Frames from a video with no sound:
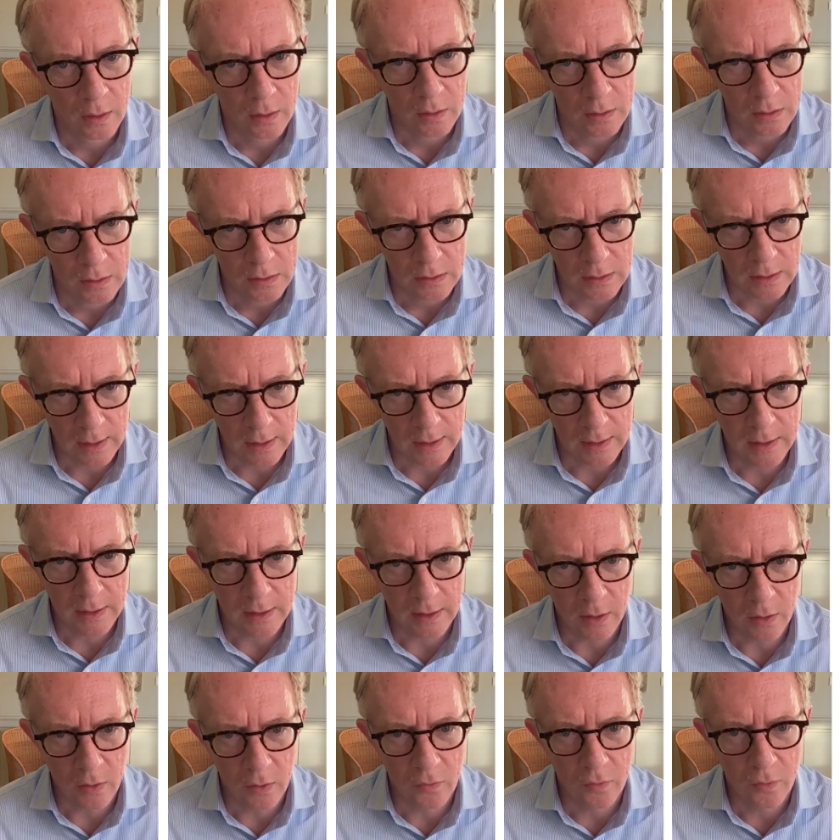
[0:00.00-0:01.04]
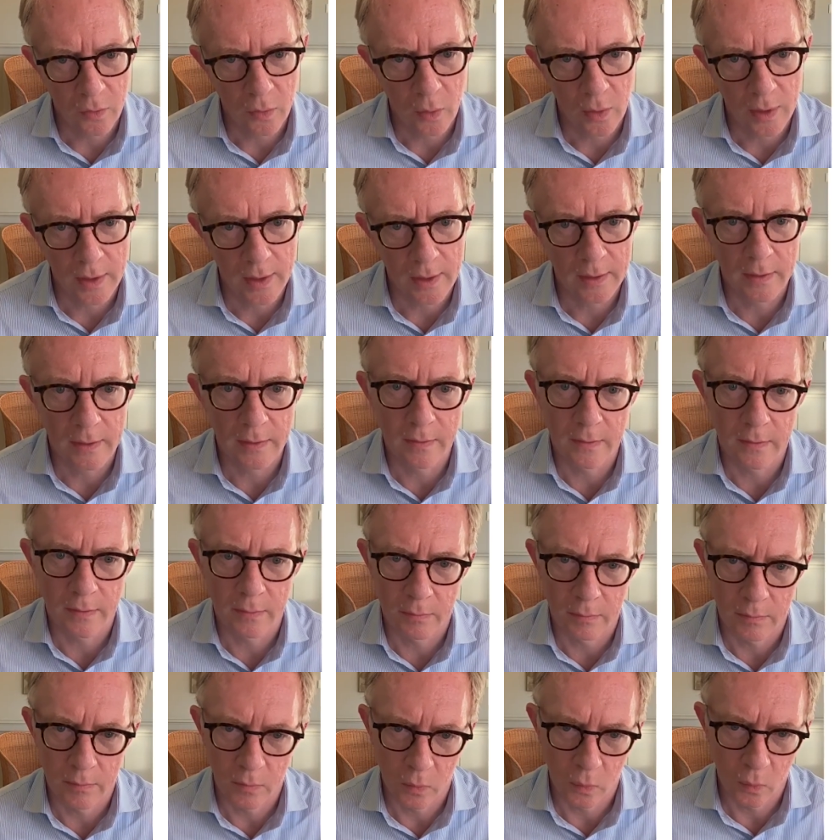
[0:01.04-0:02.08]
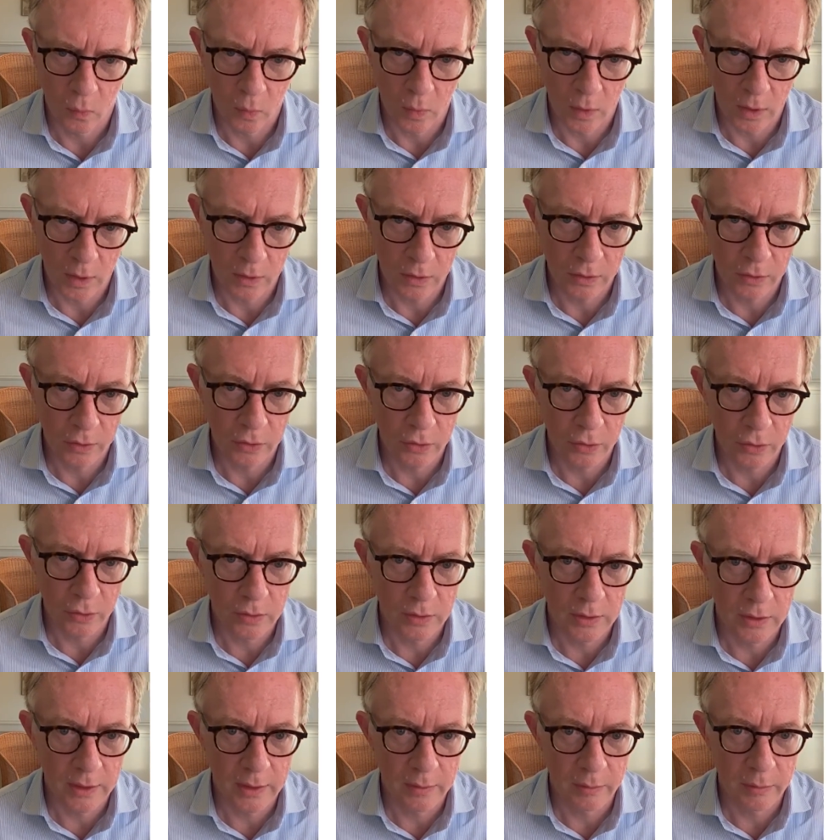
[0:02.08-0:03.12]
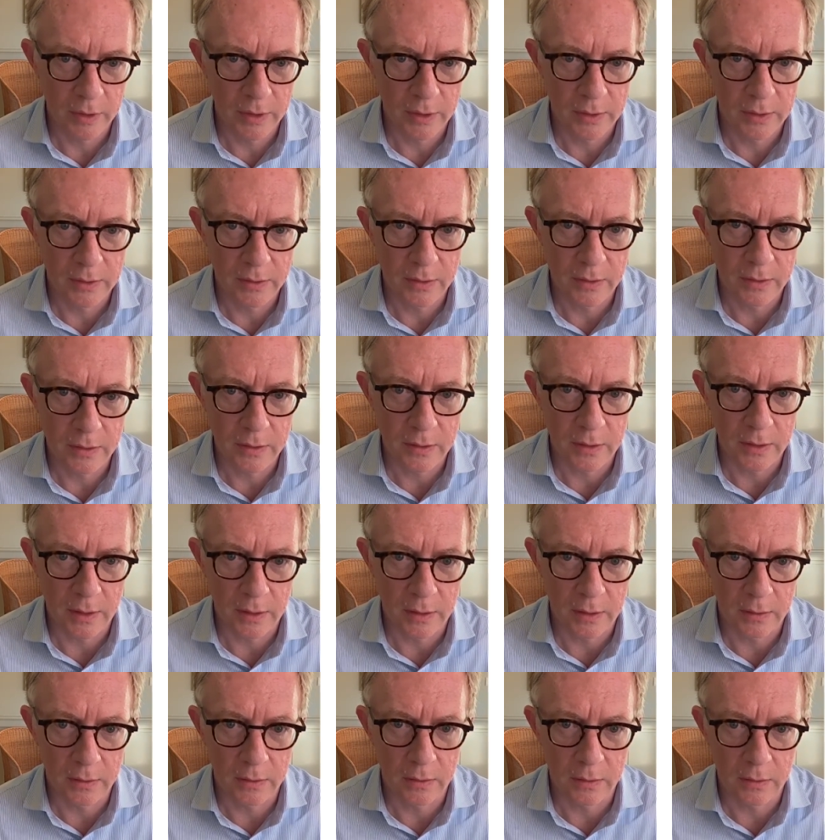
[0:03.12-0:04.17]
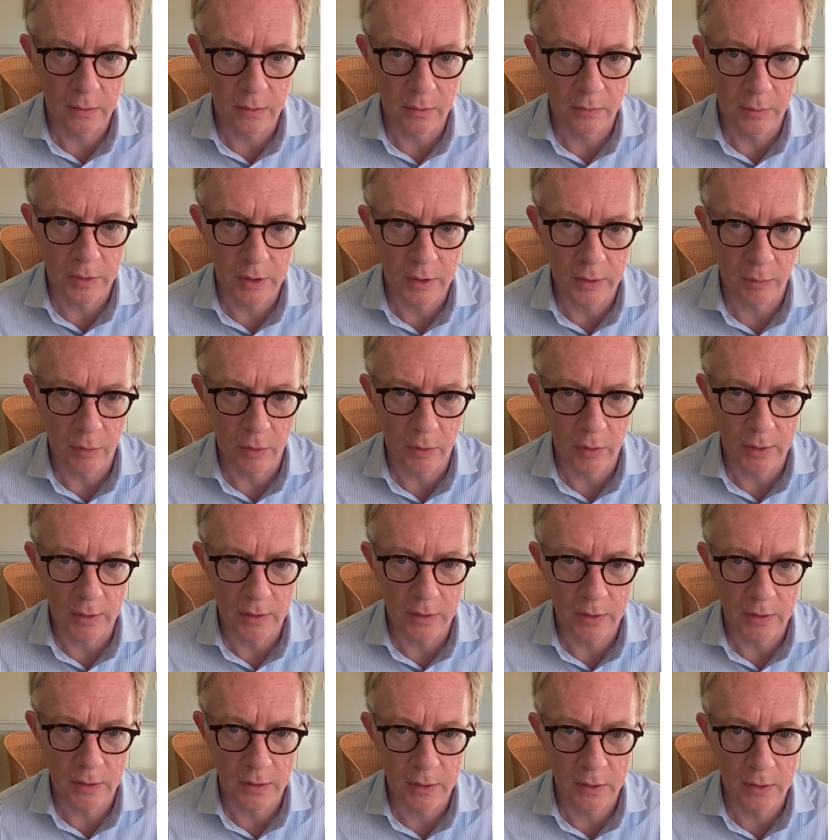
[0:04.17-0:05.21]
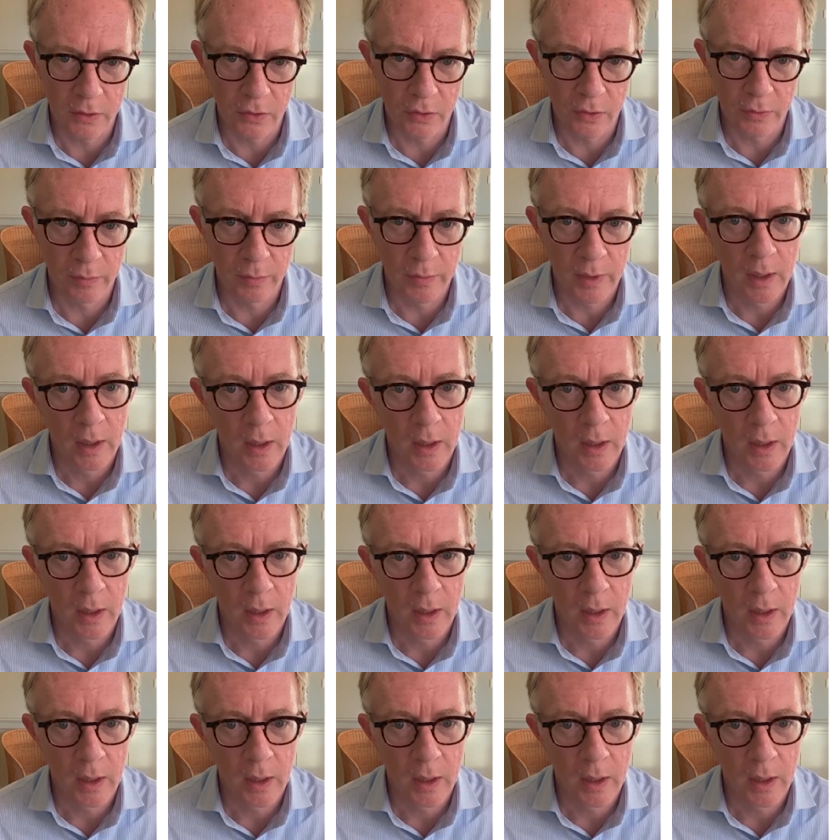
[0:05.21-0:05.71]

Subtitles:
slightly overweight, well-controlled diabetes and metabolic syndrome,